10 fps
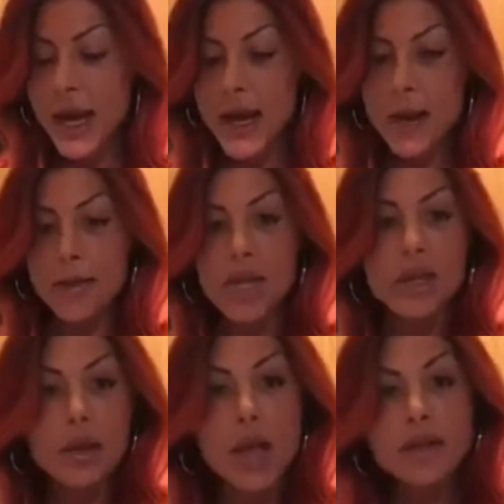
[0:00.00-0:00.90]
Um,
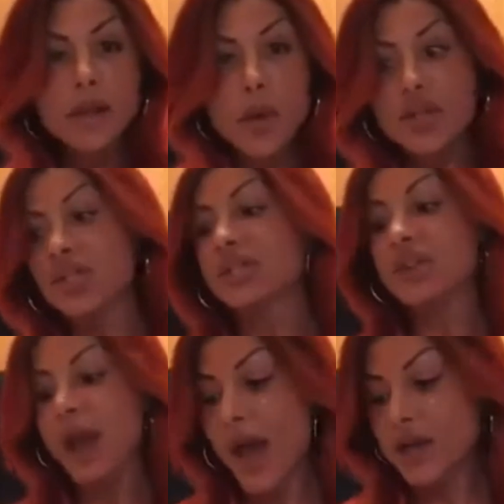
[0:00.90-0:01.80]
and a lot of the questions
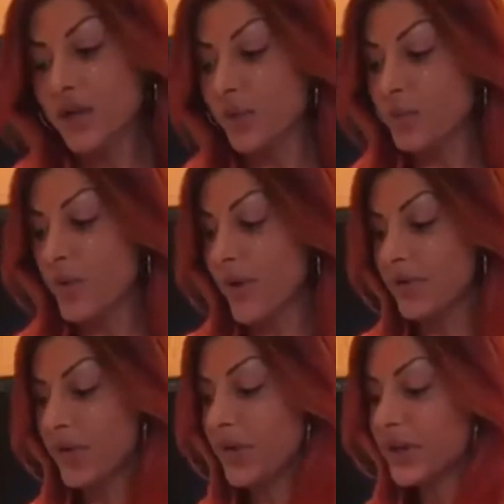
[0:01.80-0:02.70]
are how do you remove
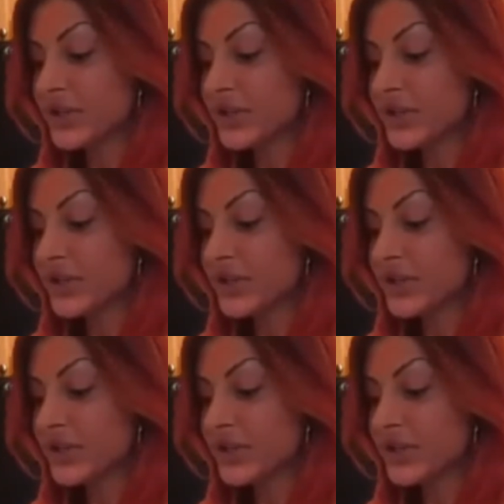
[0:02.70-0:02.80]
everything?